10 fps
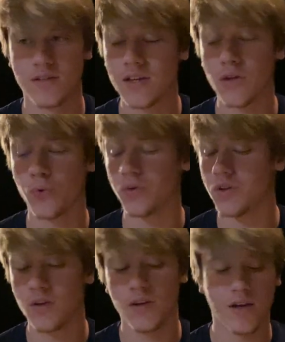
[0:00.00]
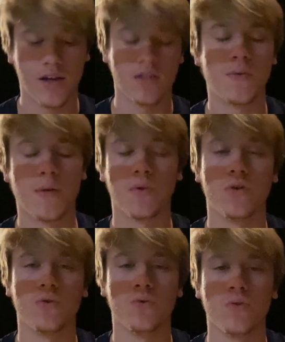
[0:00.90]
killed, and the people
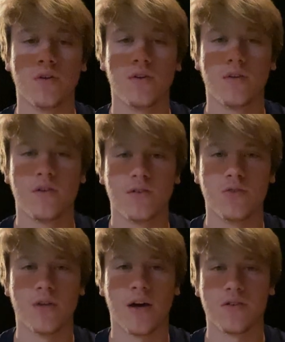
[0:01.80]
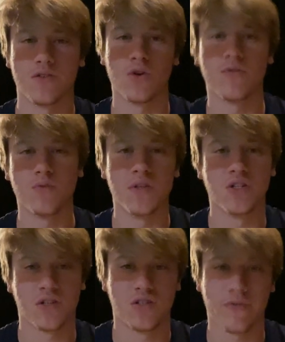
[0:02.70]
who do not deserve to be
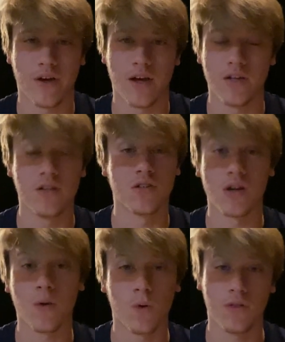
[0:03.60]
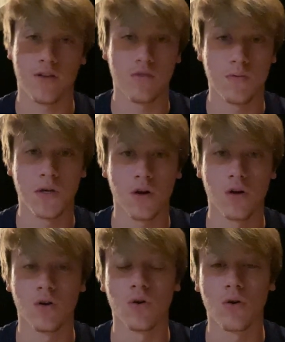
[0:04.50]
justified. He does not want them to be
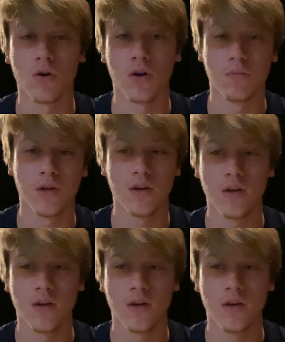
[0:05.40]
hurt or harmed.